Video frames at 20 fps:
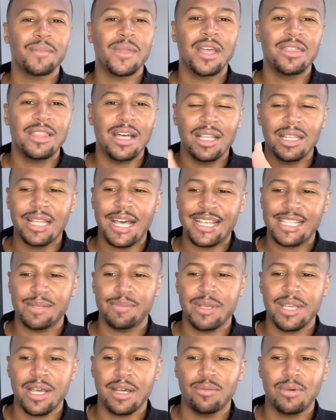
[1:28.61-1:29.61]
the
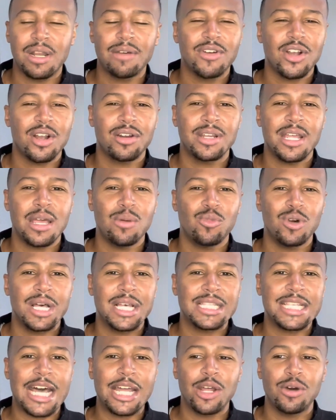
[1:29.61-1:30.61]
lesbian, whatever her name
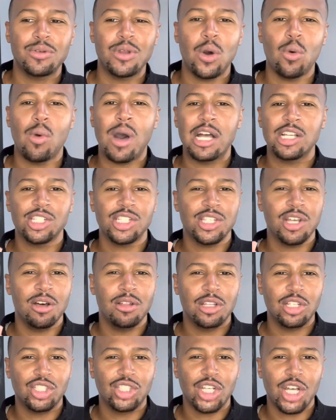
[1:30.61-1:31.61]
was. I don't know why she's still on
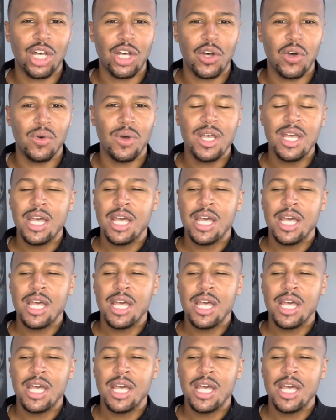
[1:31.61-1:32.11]
the show,